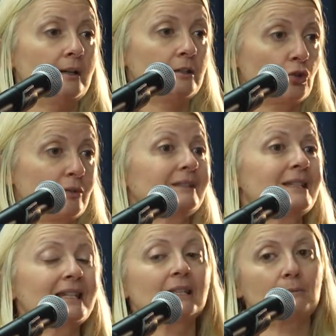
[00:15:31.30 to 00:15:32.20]
so that
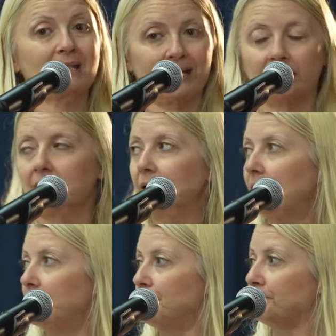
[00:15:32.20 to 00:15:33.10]
systems
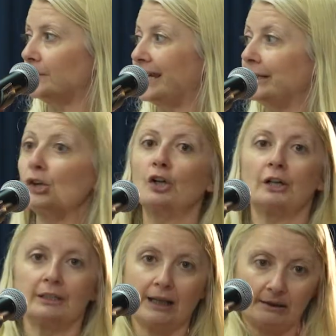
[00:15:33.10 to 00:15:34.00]
can
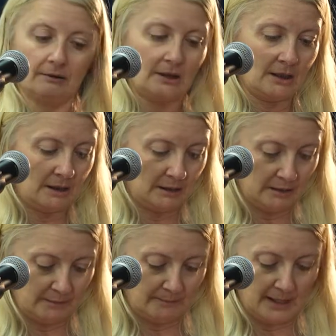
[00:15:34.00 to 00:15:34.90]
learn
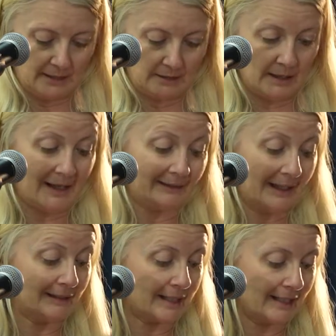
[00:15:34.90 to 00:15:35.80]

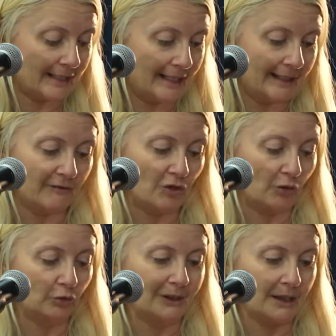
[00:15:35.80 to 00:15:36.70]
and essentially give you a
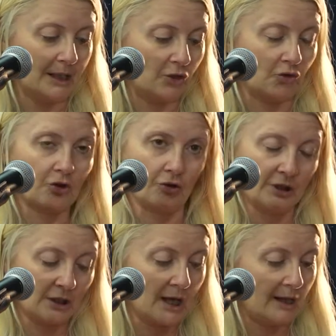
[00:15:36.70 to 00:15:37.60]
good decision. So
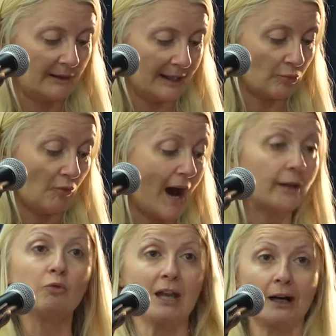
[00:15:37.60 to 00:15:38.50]
that's
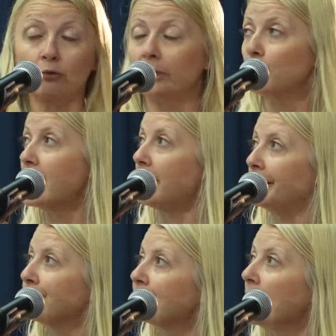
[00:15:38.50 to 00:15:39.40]
why we are where we
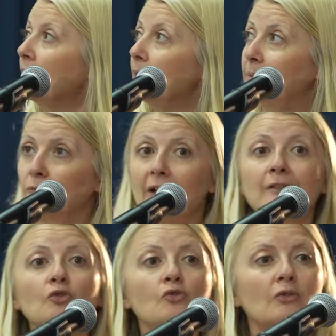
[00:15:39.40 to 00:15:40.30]
are. But
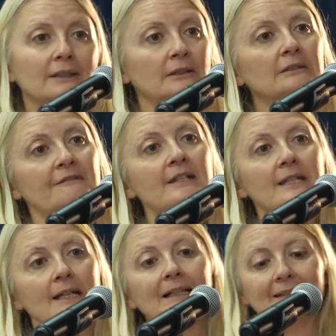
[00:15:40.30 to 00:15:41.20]
when you look at
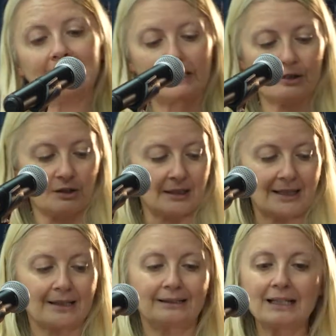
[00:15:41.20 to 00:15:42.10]
artificial intelligence
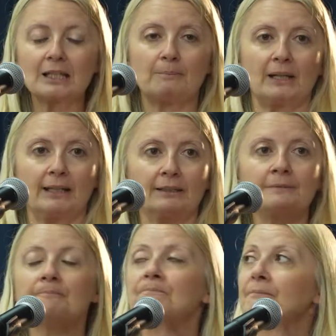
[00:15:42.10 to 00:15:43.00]
as a
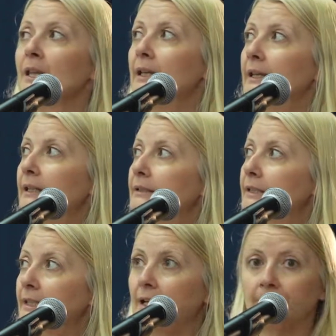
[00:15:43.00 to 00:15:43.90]
discipline, it
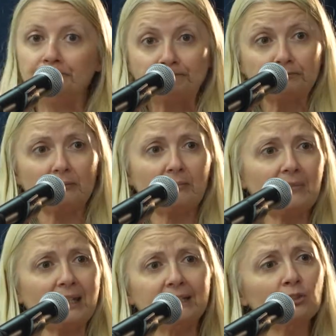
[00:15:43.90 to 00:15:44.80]

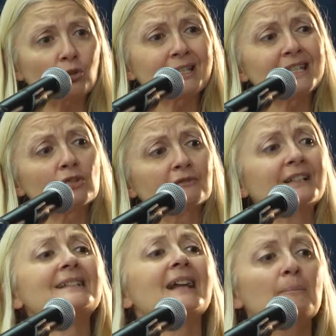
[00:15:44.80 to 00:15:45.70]
consists of a
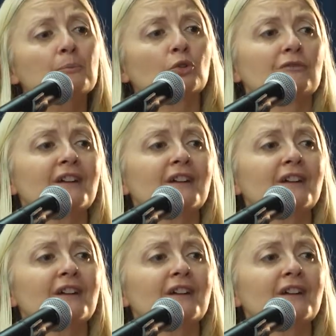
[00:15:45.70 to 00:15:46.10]
number of